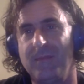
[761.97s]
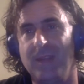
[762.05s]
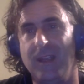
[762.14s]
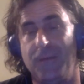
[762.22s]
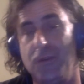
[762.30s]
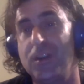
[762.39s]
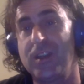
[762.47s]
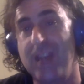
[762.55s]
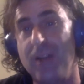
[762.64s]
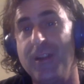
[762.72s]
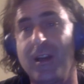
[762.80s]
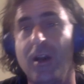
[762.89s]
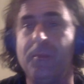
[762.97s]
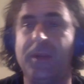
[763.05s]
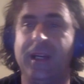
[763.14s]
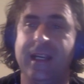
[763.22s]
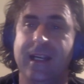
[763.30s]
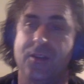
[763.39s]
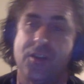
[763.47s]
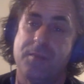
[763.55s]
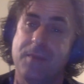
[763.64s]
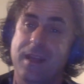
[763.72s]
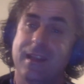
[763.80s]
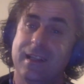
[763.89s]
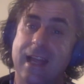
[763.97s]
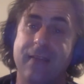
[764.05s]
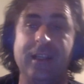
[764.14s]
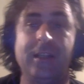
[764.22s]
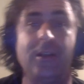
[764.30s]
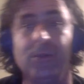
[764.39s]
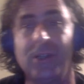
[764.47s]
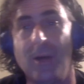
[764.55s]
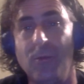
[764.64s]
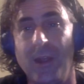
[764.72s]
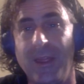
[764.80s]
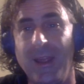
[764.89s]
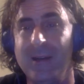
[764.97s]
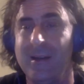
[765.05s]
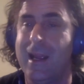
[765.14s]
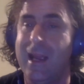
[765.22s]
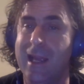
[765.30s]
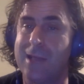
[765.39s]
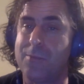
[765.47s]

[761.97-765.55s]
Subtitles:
if you sell the company and Smith and Levy don't come with it, it's